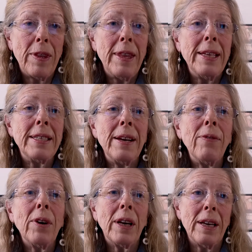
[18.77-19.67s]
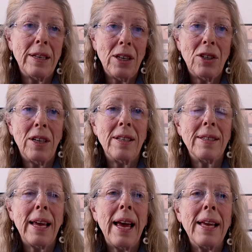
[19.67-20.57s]
these different
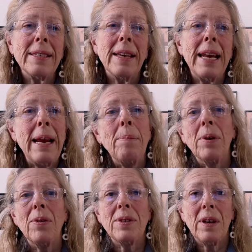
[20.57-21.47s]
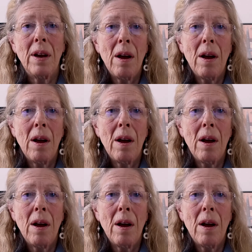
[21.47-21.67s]
conditions as enablers